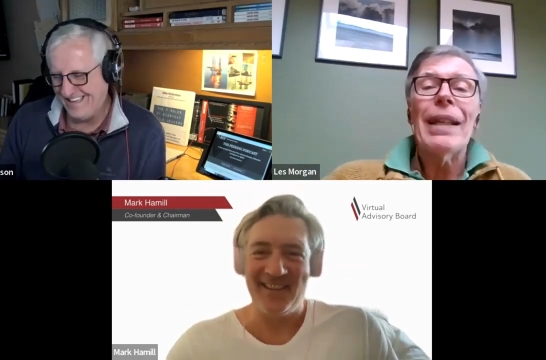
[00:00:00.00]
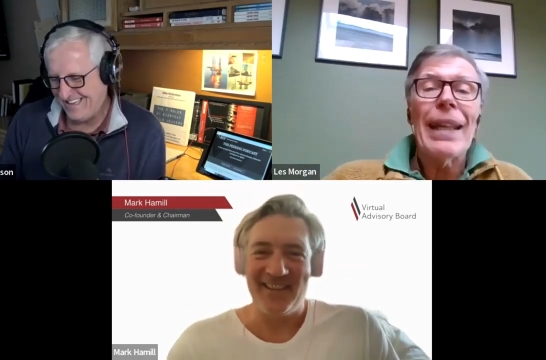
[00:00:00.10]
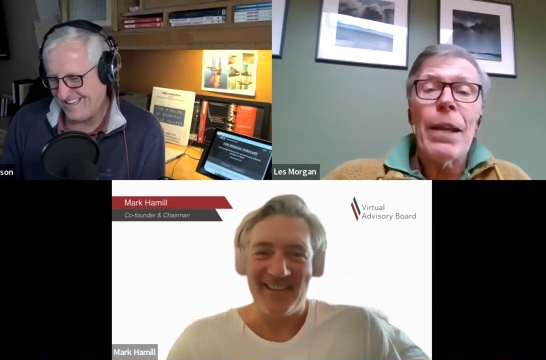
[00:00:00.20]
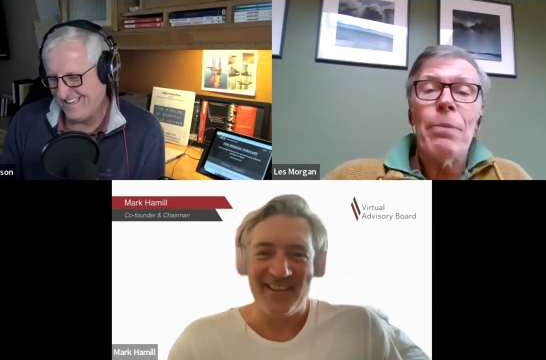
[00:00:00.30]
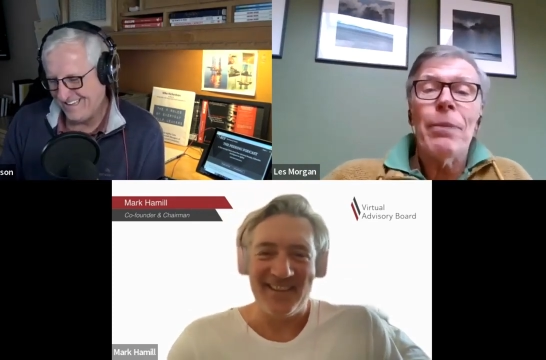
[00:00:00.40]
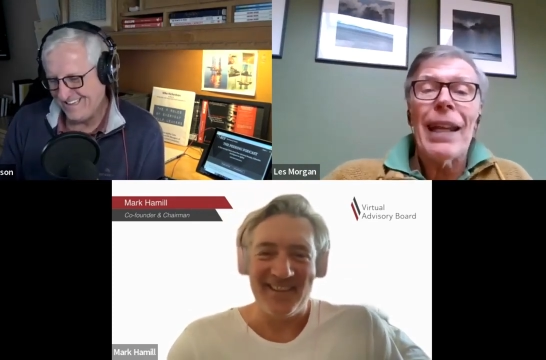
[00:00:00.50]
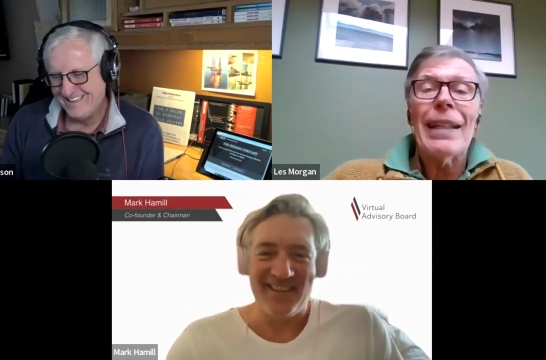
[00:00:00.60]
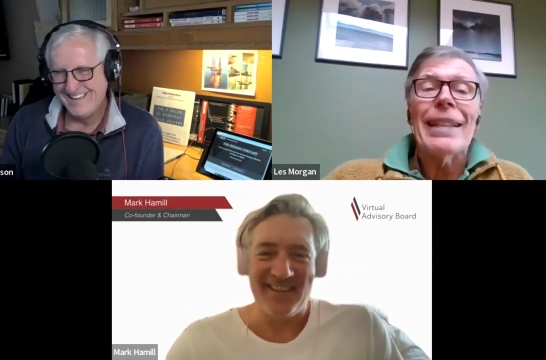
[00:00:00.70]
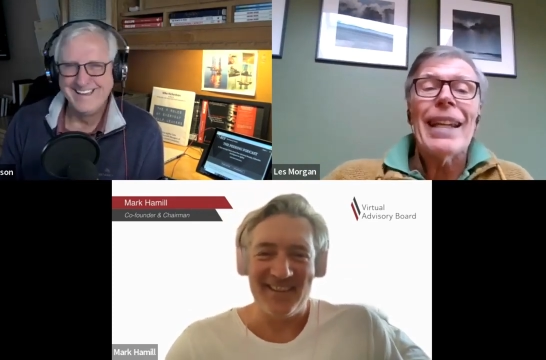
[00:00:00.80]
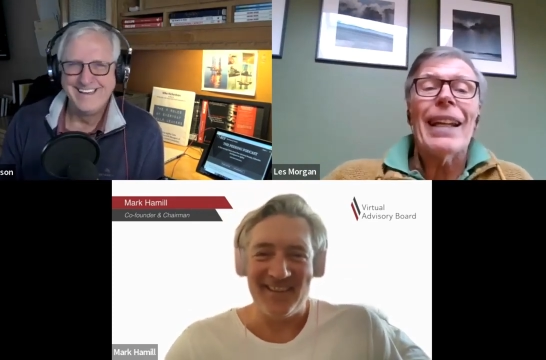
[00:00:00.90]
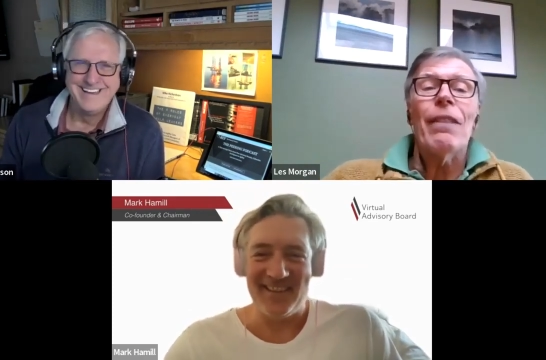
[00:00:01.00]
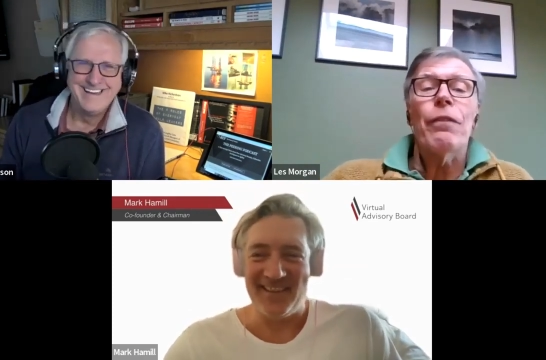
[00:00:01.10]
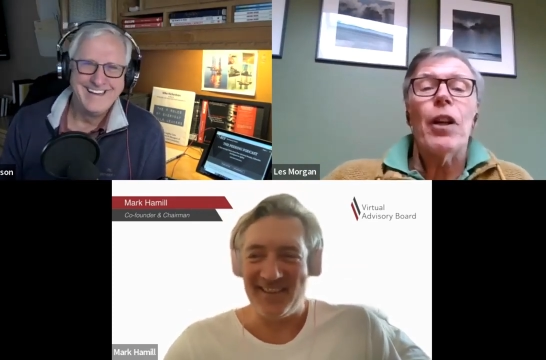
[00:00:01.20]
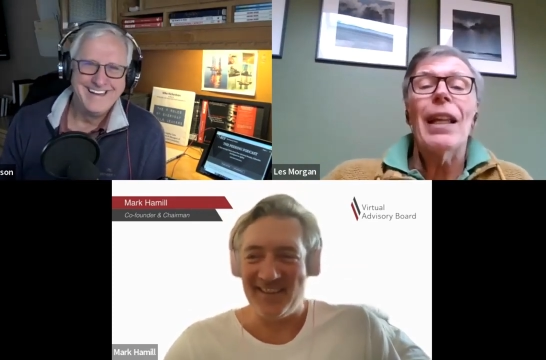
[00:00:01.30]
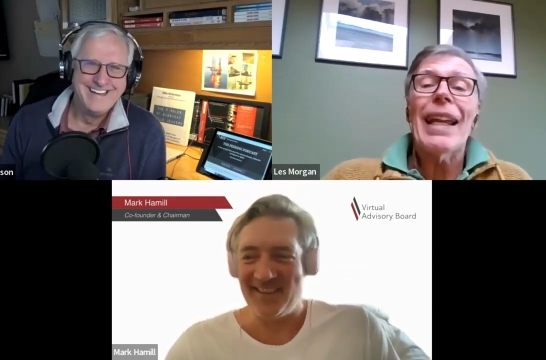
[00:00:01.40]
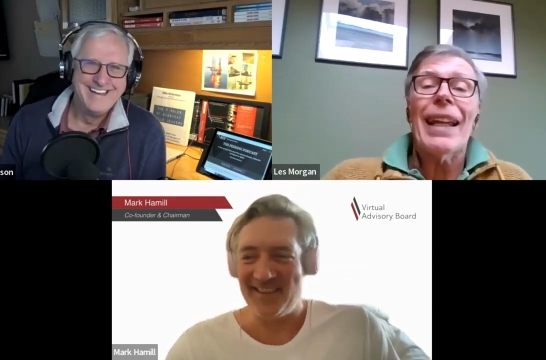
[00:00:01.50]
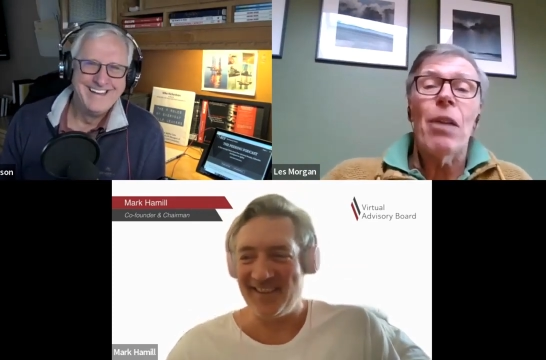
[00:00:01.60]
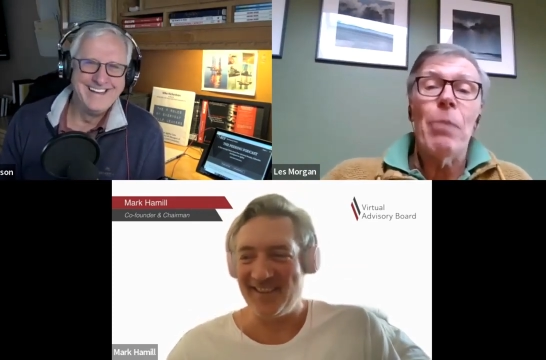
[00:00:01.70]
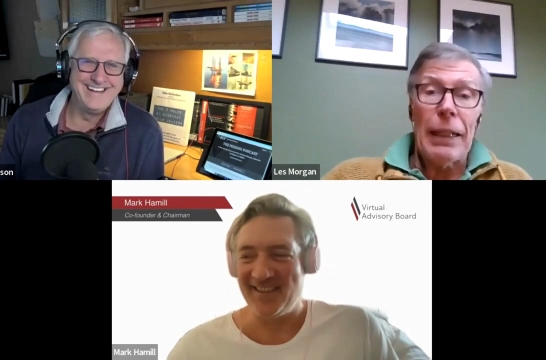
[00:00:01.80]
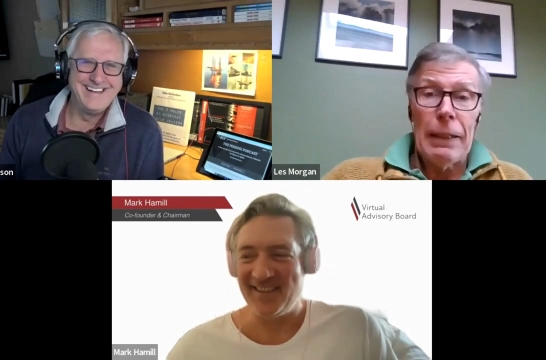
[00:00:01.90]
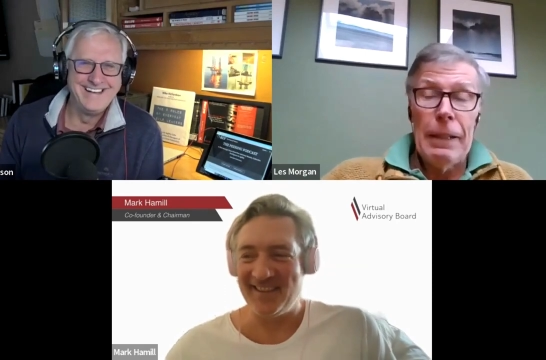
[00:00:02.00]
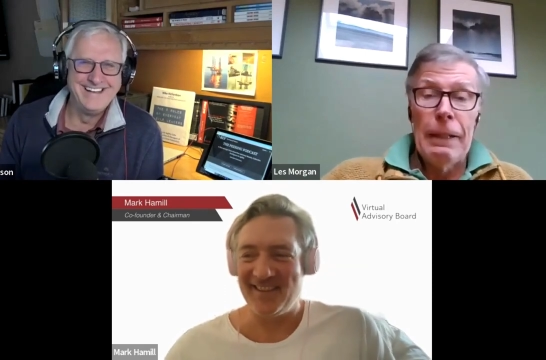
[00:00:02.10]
Speaker 1: name getting taken for late coming.